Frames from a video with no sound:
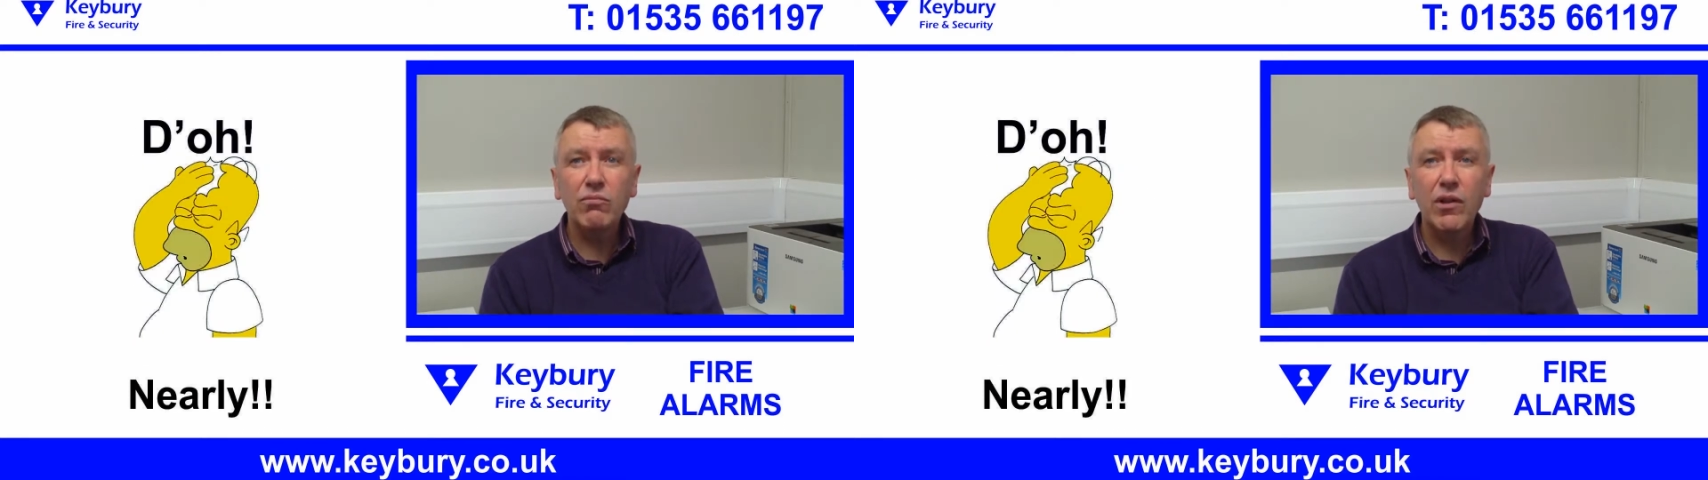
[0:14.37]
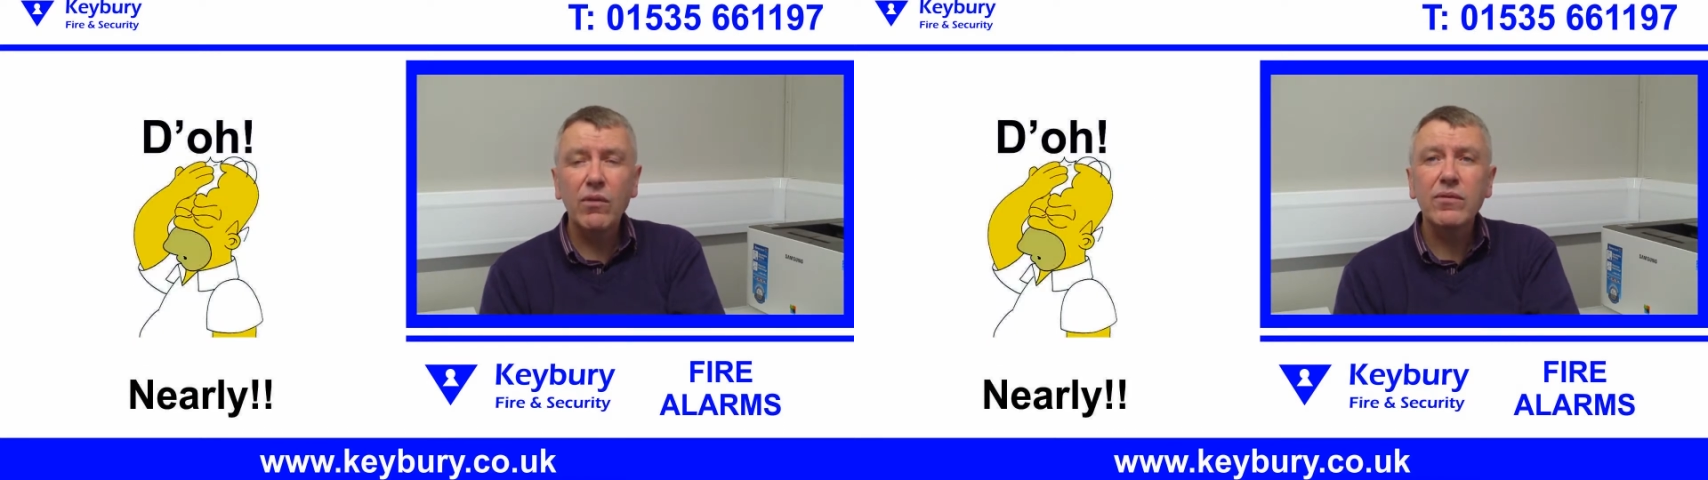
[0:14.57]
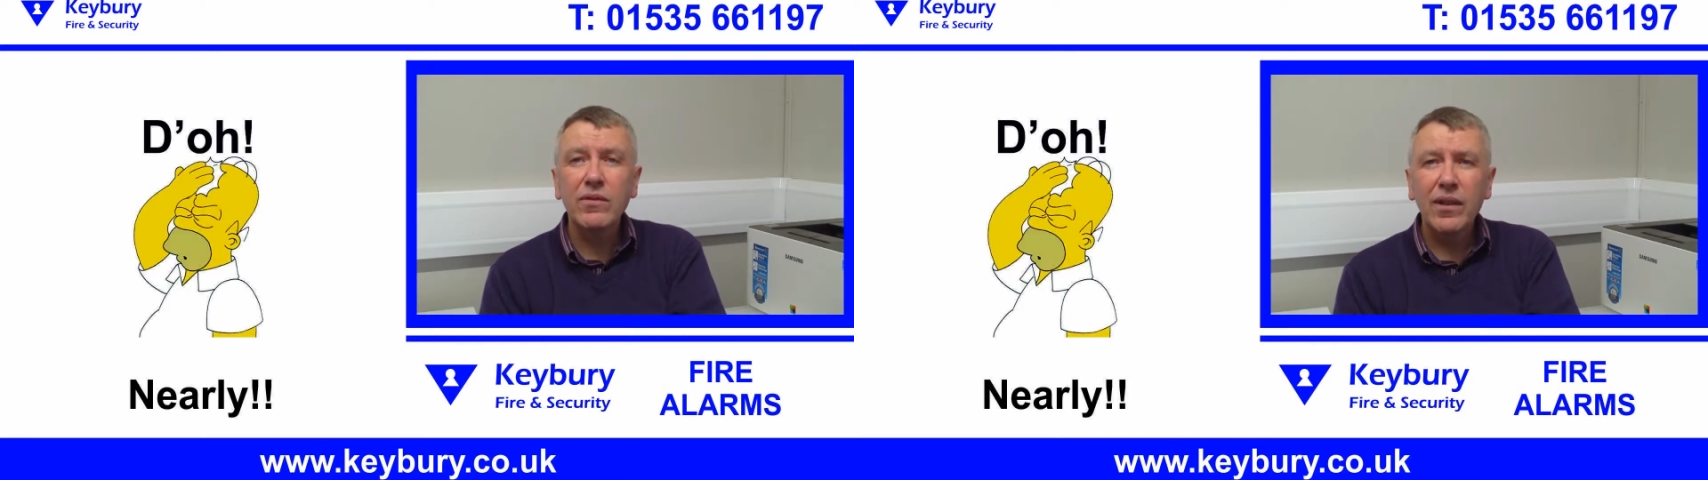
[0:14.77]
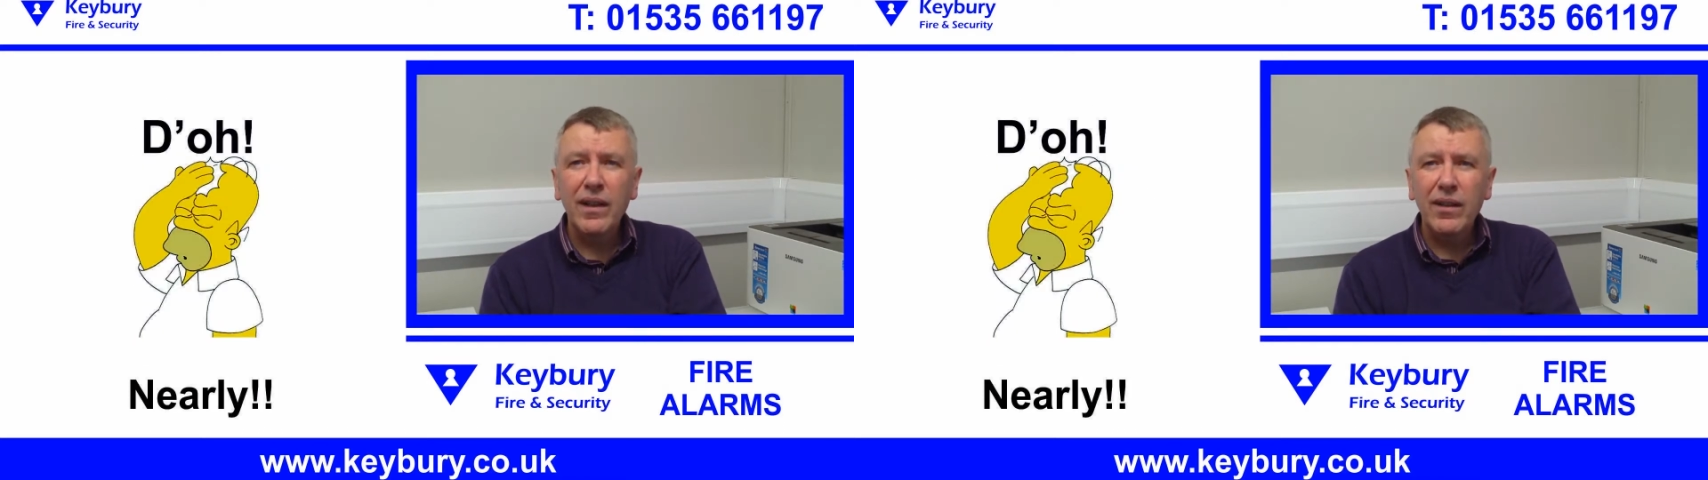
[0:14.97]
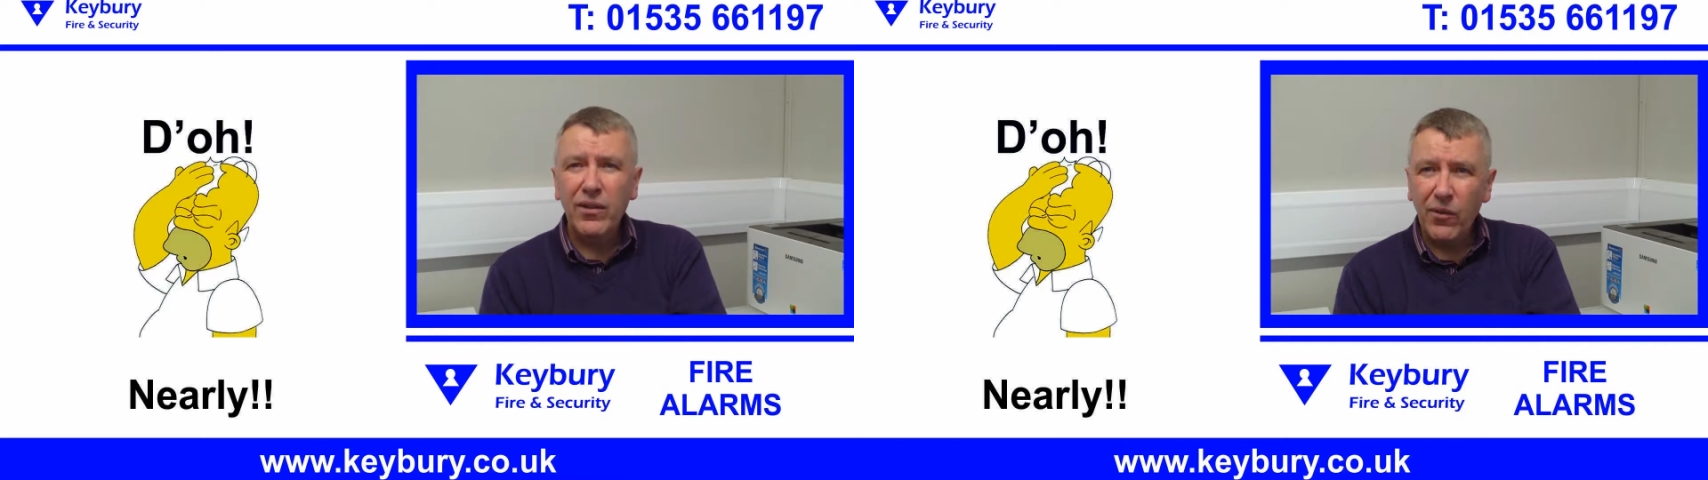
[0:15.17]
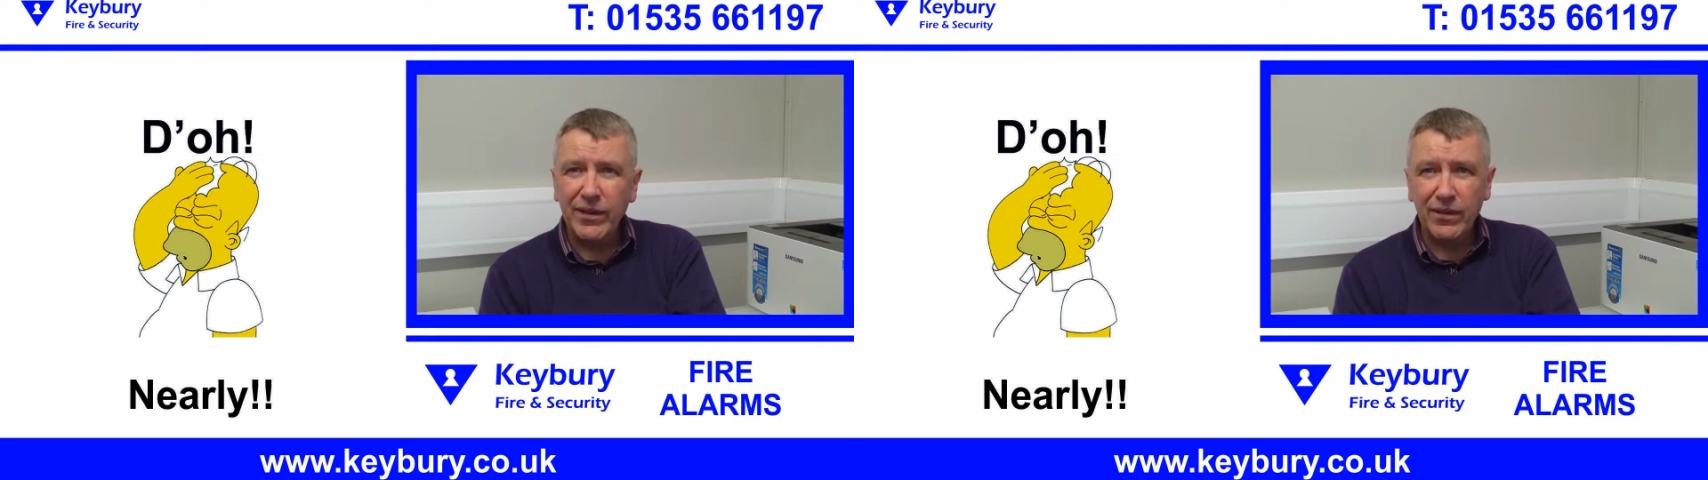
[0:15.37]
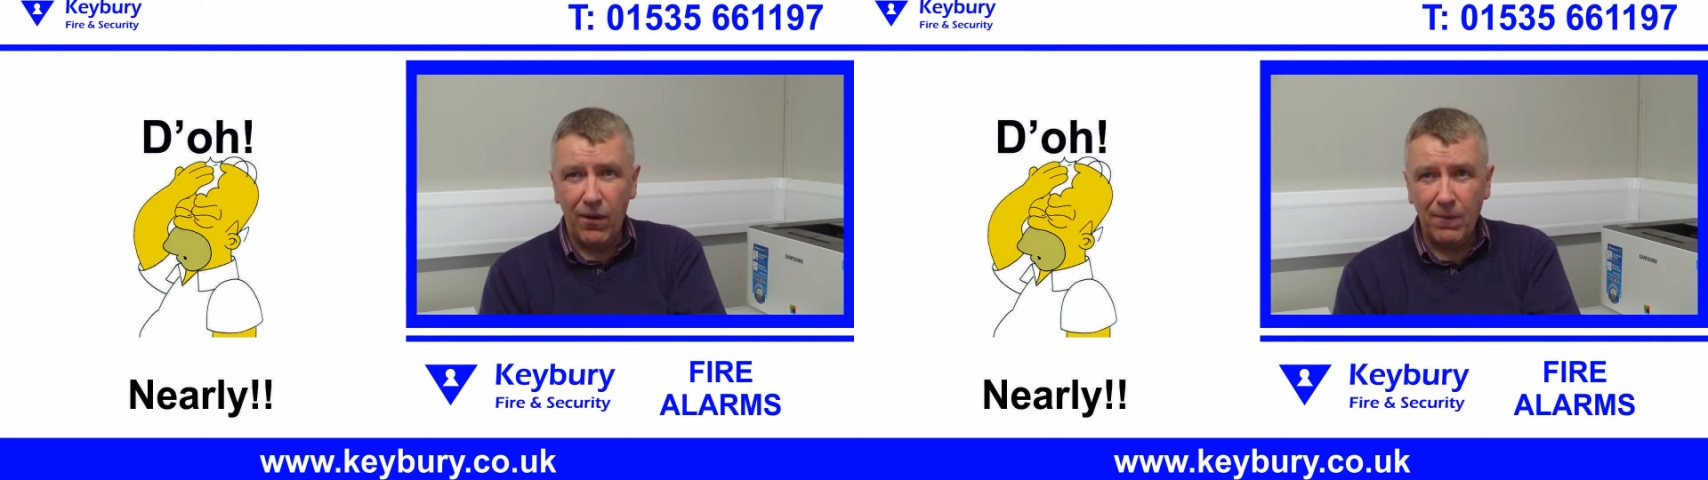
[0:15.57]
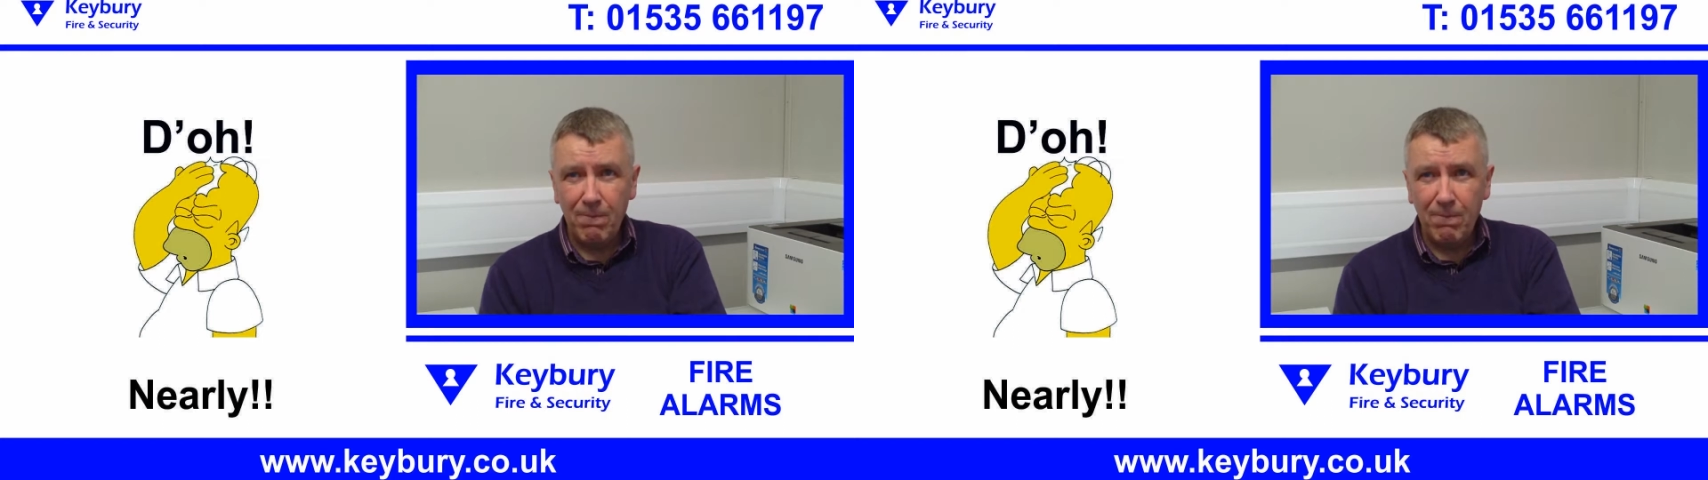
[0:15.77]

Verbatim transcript: Close? No it's not.